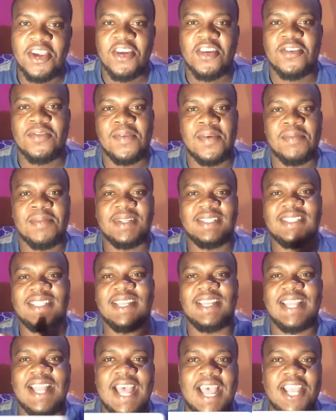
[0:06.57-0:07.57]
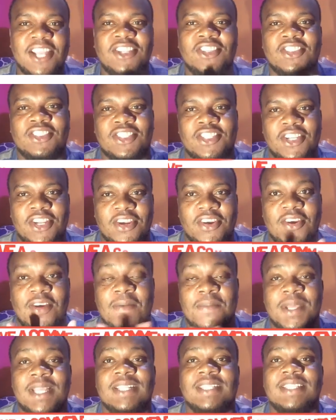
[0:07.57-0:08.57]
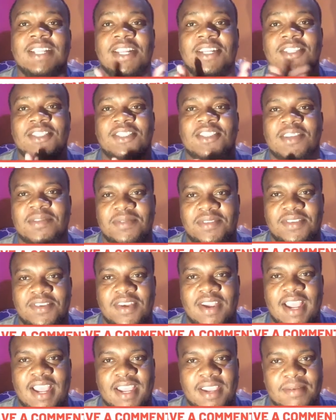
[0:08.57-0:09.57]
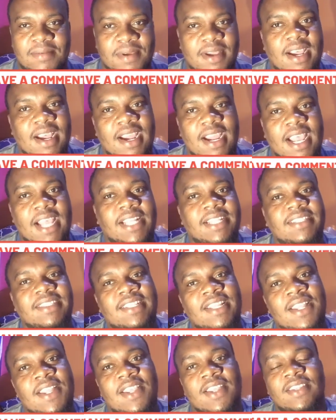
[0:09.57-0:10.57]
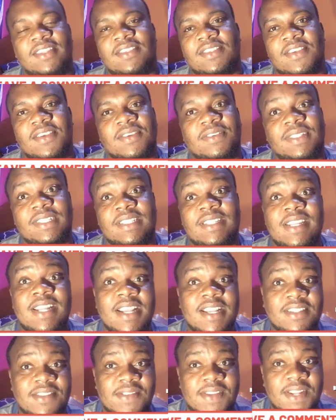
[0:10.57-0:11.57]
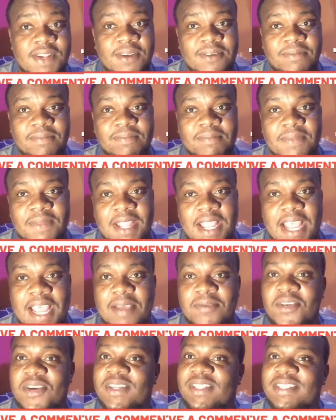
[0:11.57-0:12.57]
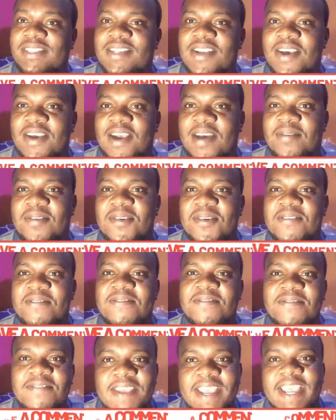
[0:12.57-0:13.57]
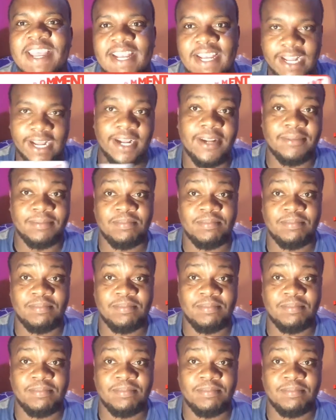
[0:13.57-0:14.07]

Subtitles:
Remember to like, share, comment and subscribe. Alright, so for today's video I'm going to talk about failure.